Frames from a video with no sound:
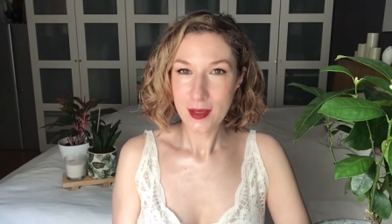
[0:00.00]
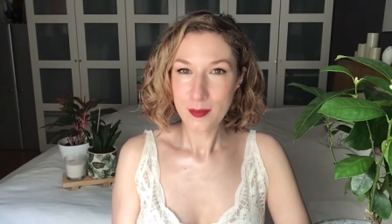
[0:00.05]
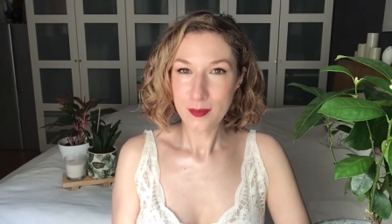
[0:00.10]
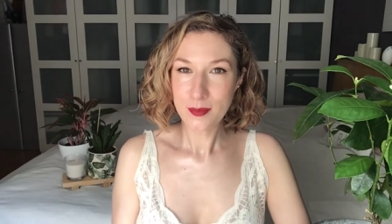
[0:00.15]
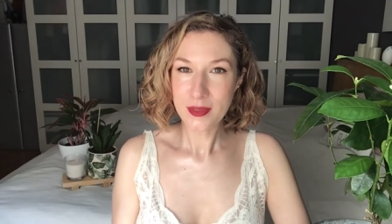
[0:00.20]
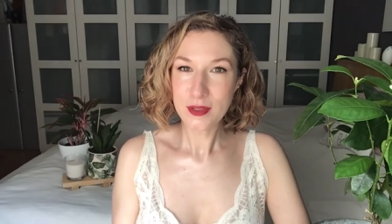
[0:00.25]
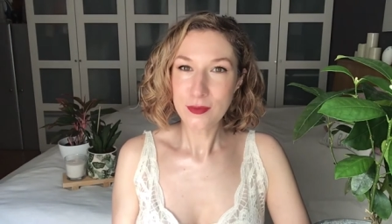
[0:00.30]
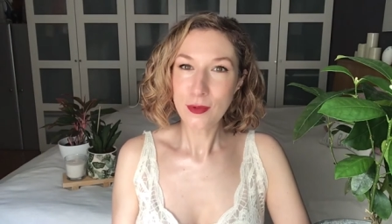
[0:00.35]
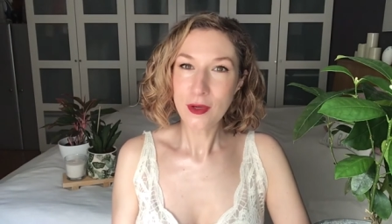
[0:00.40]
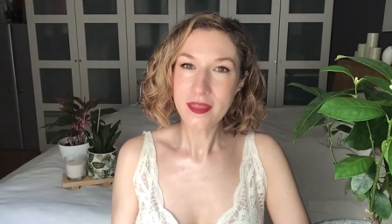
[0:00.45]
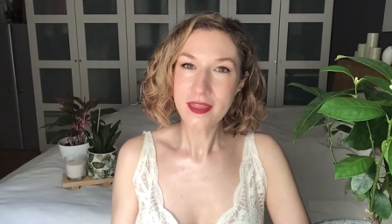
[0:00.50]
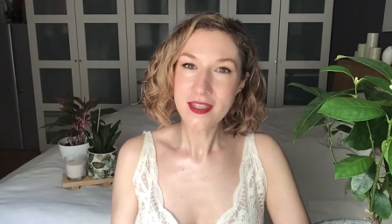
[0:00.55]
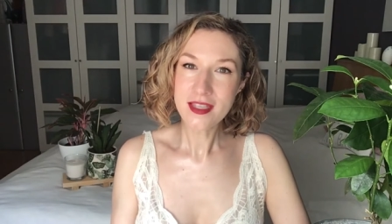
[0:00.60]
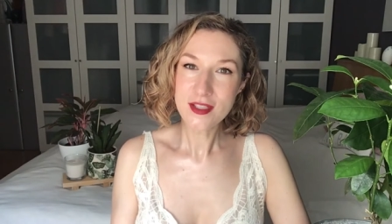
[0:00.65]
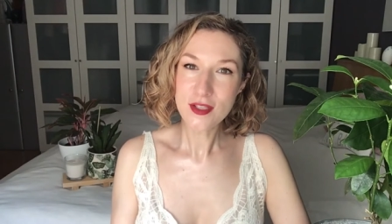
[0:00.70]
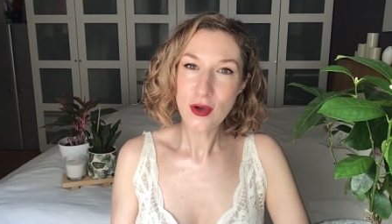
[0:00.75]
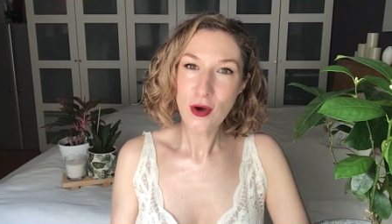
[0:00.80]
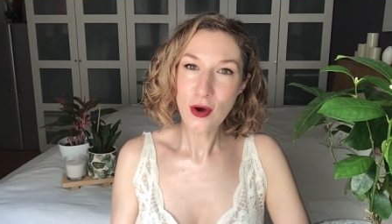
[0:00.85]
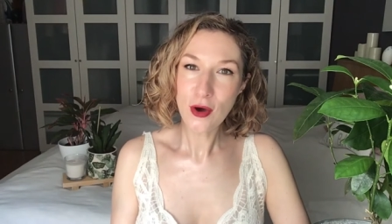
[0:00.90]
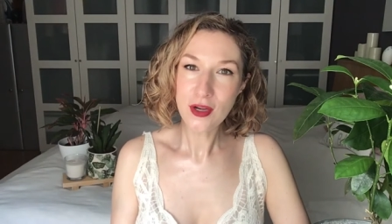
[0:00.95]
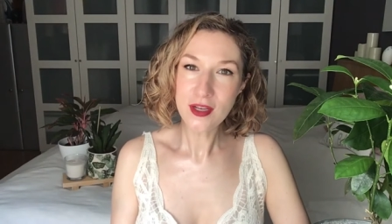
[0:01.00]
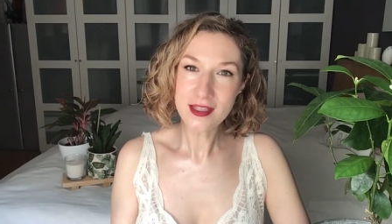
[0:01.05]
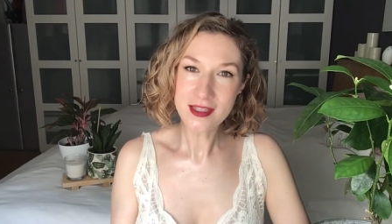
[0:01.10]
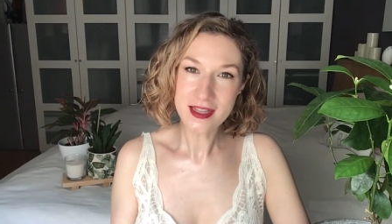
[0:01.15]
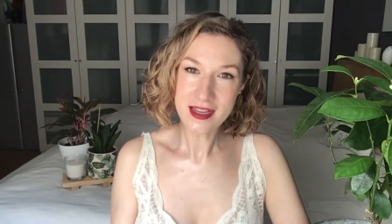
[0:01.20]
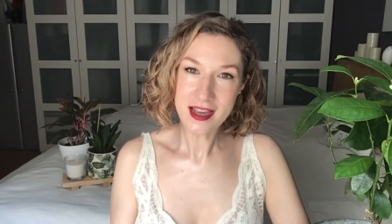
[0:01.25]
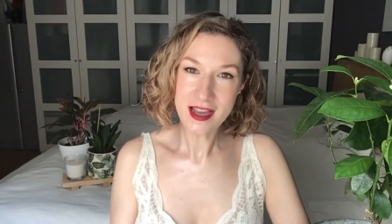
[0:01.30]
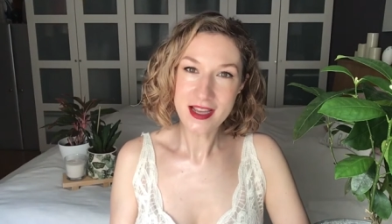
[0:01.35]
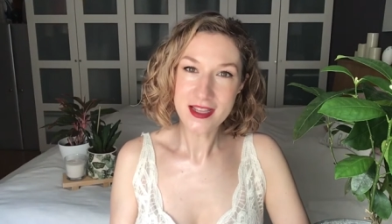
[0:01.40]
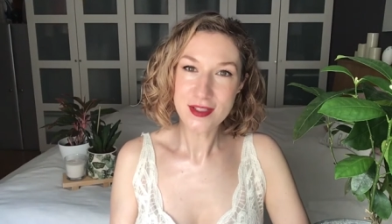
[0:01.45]
But what this holiday
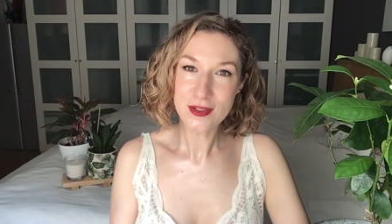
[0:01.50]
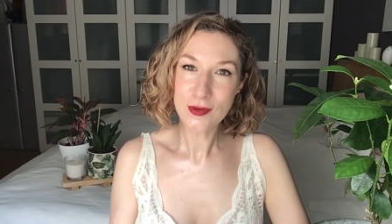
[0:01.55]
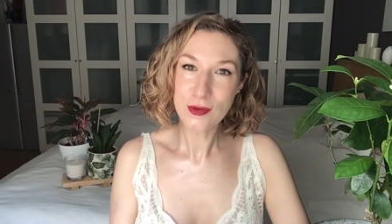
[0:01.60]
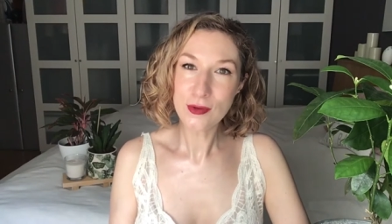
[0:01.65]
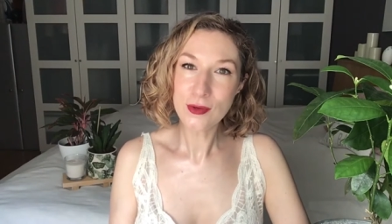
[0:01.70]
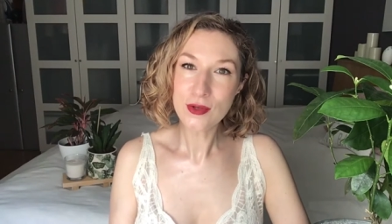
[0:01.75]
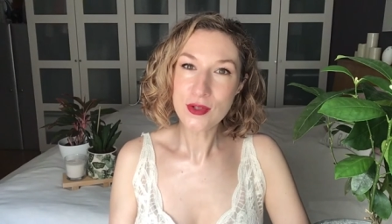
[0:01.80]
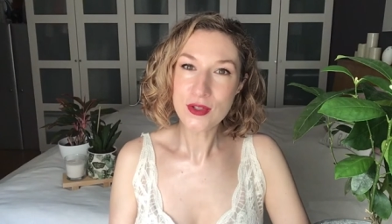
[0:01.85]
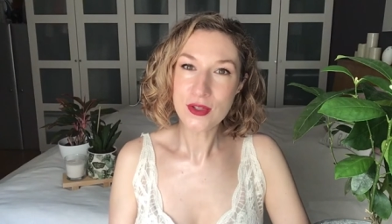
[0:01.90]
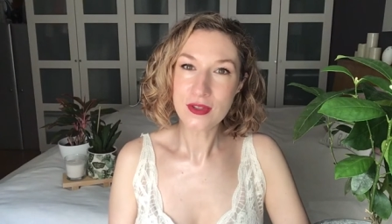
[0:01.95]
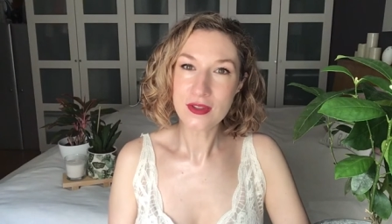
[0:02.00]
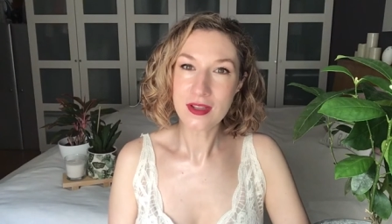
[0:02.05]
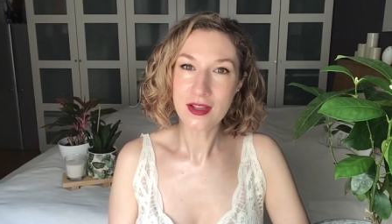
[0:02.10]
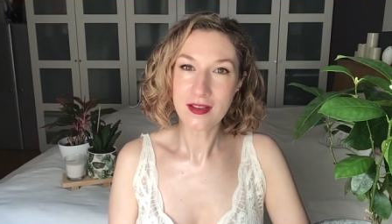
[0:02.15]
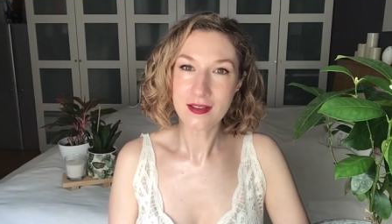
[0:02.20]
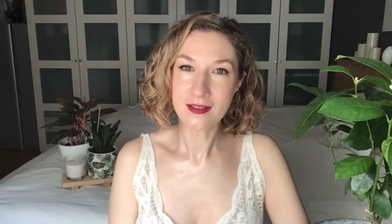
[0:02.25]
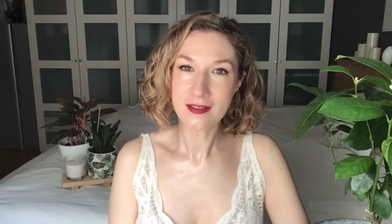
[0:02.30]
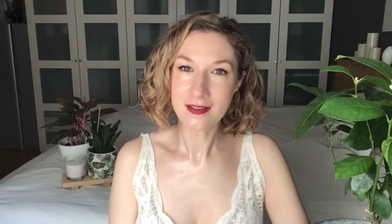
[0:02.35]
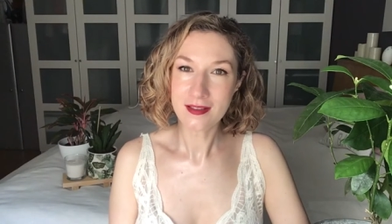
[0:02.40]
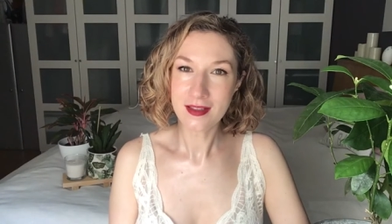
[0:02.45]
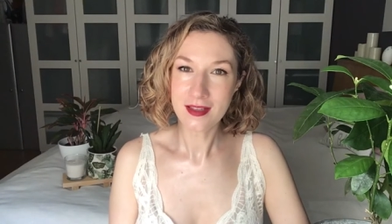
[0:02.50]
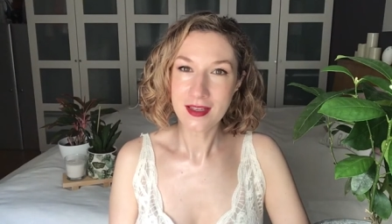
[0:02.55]
has also done,